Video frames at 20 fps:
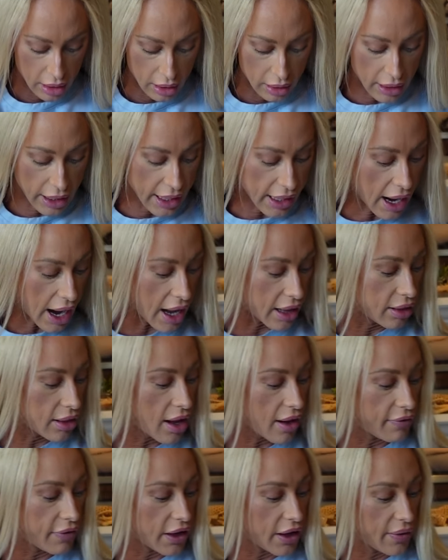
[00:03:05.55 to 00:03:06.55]
Like, I
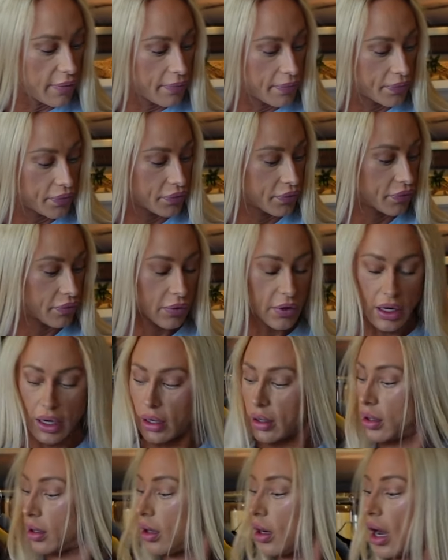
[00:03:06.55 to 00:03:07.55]
love it.
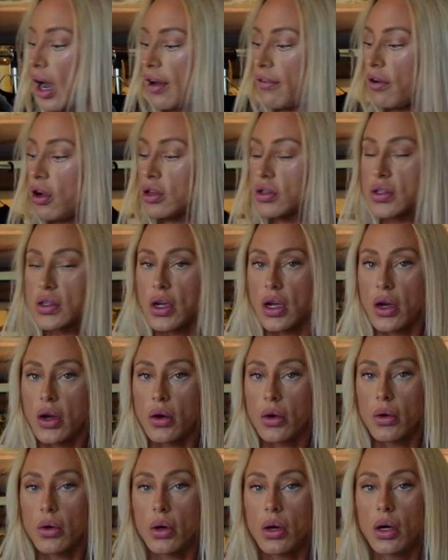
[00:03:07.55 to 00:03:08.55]
I've
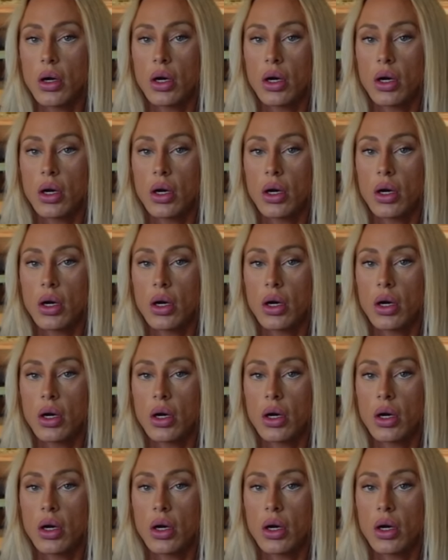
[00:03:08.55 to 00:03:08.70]
also